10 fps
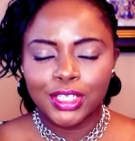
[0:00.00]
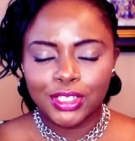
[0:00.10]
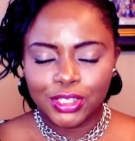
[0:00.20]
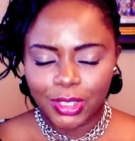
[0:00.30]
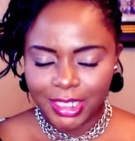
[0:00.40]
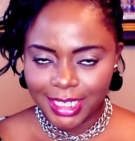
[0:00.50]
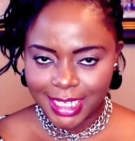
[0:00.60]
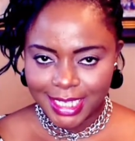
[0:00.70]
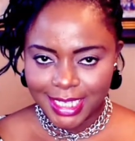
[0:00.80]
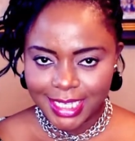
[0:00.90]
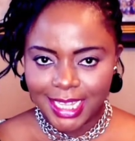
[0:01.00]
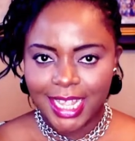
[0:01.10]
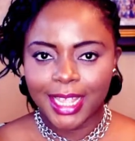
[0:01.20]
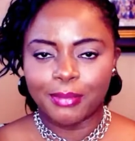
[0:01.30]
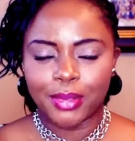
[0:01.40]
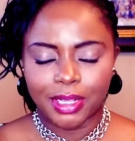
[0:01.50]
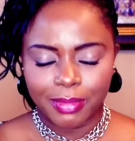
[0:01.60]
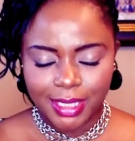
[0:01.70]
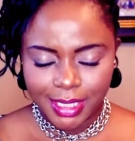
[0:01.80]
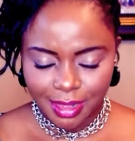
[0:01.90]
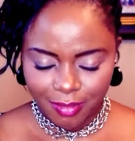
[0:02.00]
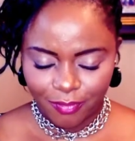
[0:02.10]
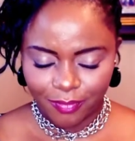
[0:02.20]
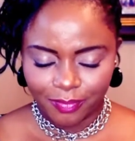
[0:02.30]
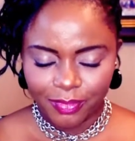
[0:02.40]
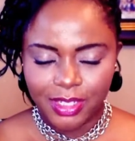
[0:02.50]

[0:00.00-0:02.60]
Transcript: Success and being myself